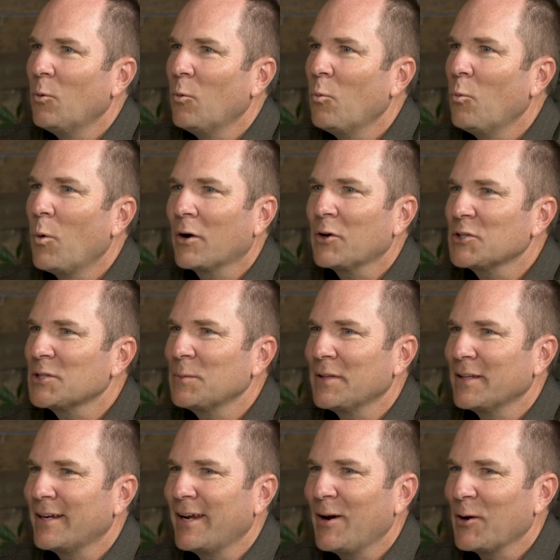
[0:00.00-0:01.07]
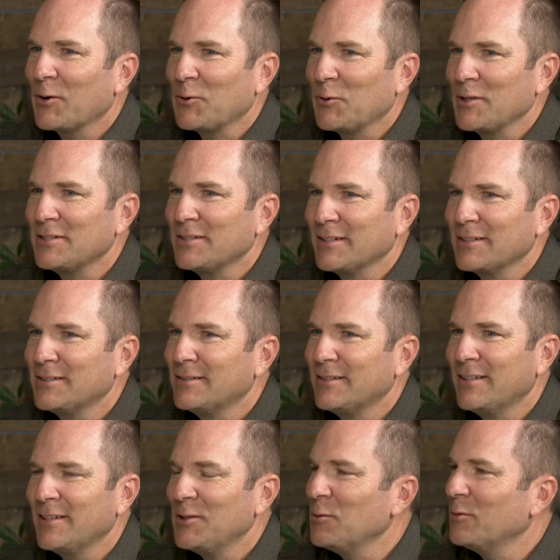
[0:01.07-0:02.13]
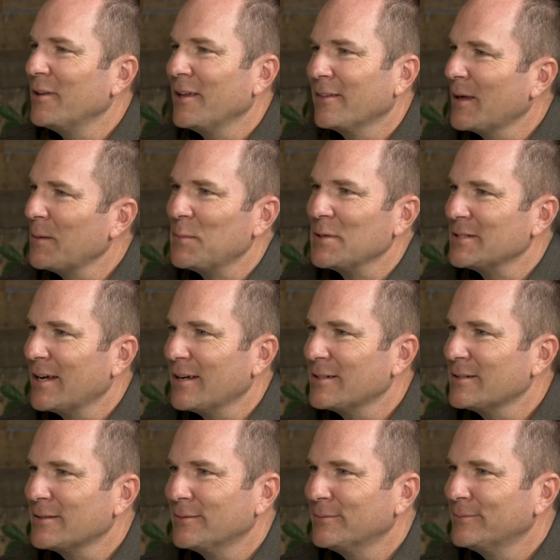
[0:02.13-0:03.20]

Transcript: what are some of the characteristics that you think they possess?